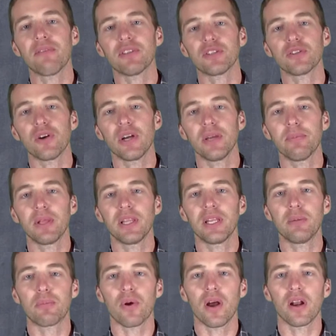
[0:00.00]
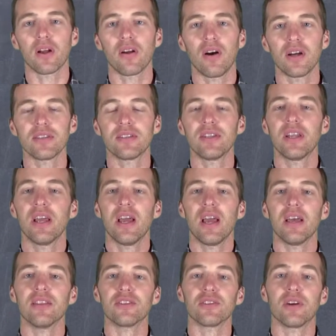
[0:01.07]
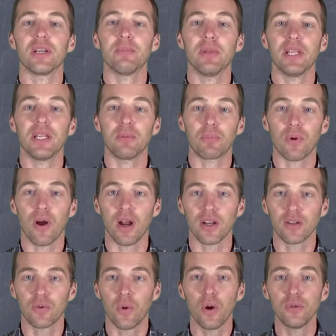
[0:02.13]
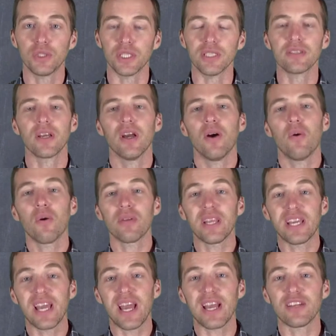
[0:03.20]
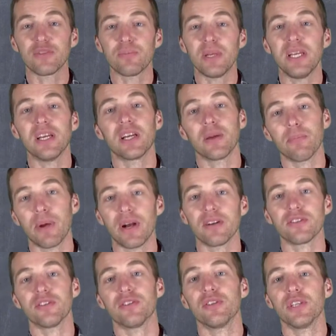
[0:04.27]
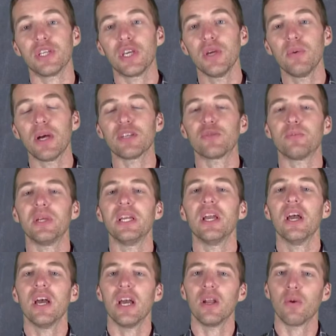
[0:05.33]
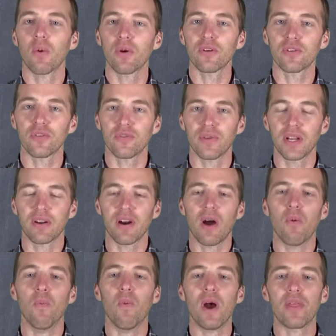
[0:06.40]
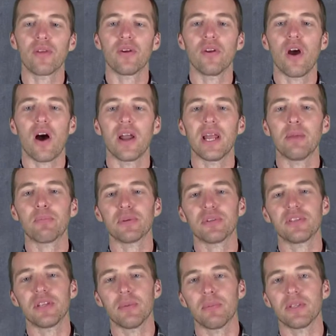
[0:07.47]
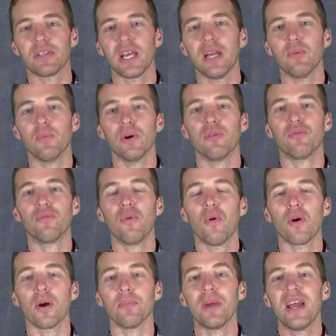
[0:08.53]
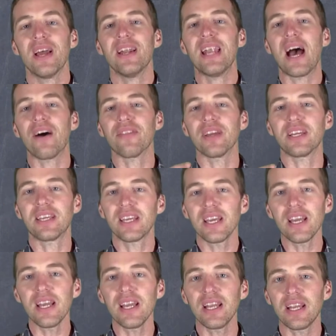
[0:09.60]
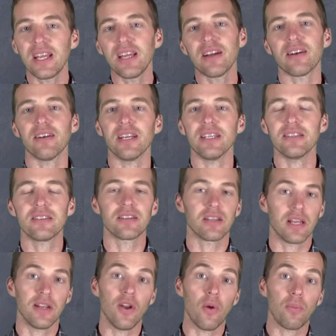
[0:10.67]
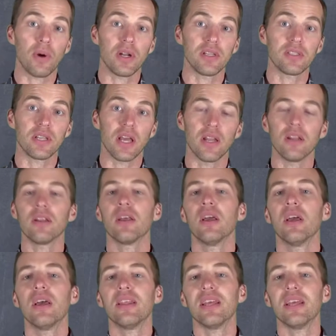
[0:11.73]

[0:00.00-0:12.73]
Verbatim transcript: we have the solubility product constant and the solubility product quotient, or the KSP in comparison to the QSP, in order to figure out whether or not a precipitate will form. Now the key here is, and no pun intended,